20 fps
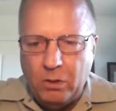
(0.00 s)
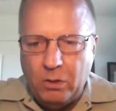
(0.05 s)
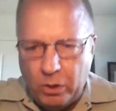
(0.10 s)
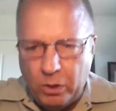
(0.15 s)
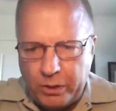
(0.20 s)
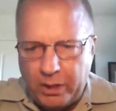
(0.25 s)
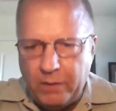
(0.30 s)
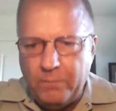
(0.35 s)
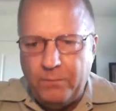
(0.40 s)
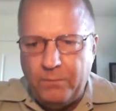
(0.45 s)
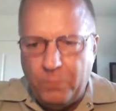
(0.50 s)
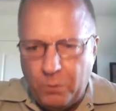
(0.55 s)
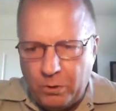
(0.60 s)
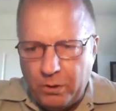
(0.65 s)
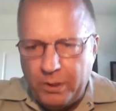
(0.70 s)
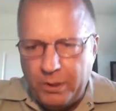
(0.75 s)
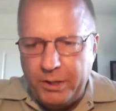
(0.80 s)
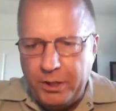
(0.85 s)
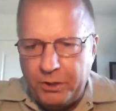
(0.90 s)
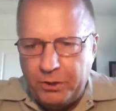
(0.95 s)
looking
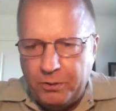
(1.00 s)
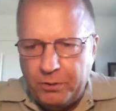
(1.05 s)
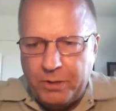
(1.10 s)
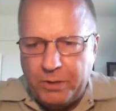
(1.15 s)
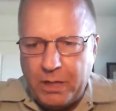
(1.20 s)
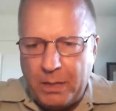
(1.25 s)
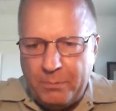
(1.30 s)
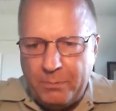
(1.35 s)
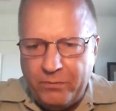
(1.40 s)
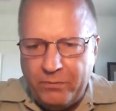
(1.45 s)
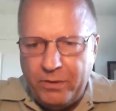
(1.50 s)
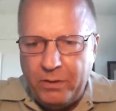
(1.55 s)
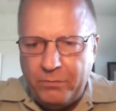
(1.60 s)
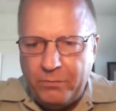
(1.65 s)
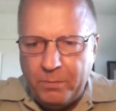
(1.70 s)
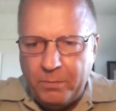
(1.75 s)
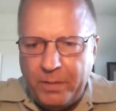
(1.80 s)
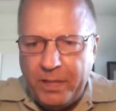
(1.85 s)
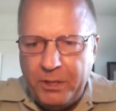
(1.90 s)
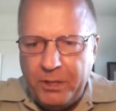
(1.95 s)
for additional type of
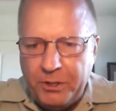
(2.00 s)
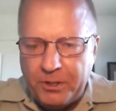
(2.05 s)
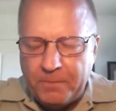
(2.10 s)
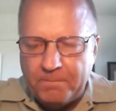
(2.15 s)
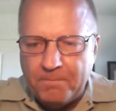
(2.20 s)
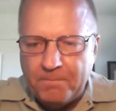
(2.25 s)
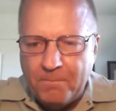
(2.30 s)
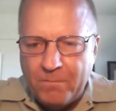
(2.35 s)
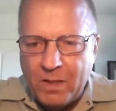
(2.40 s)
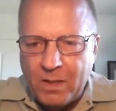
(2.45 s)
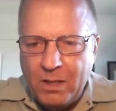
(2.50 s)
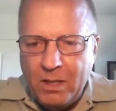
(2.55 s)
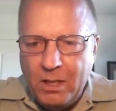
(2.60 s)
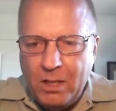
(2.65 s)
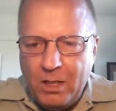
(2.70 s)
information.